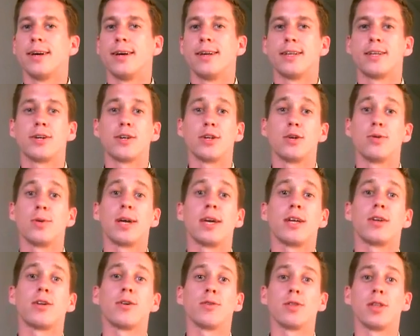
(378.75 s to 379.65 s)
until you
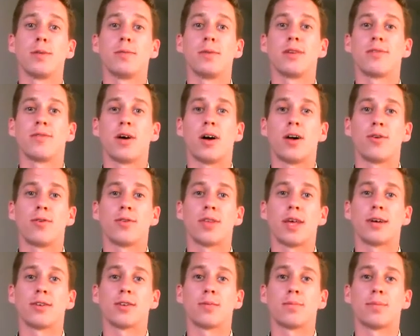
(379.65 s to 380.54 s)
hit your limit of
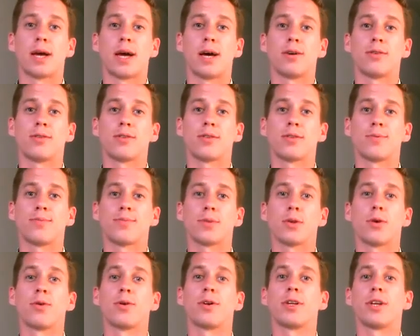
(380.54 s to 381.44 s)
£100,000
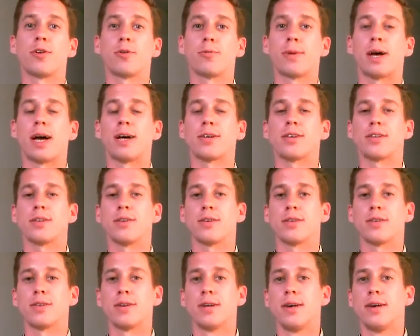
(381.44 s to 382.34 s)
or a year
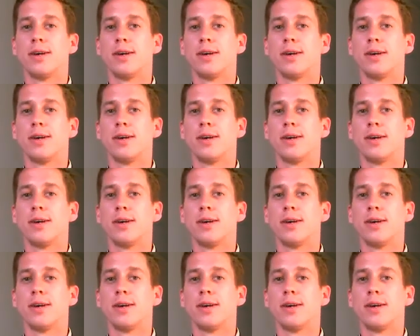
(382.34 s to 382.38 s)
passes.